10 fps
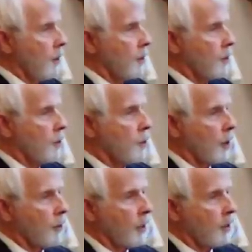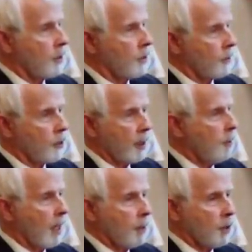this is the generations of
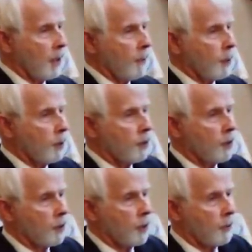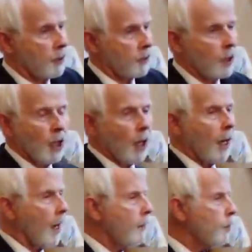Shem, Ham, and Japheth, this is the generations.
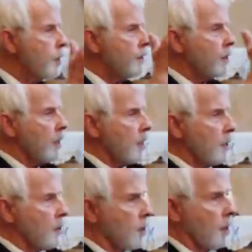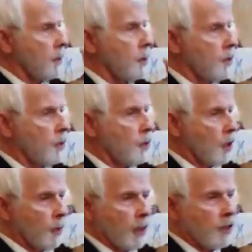Everything that's there, this is the
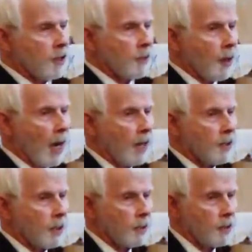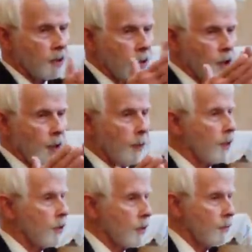generations of Isaac, these are the
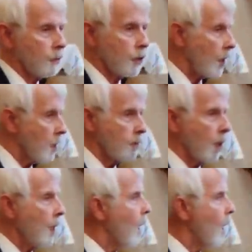generations of Jacob.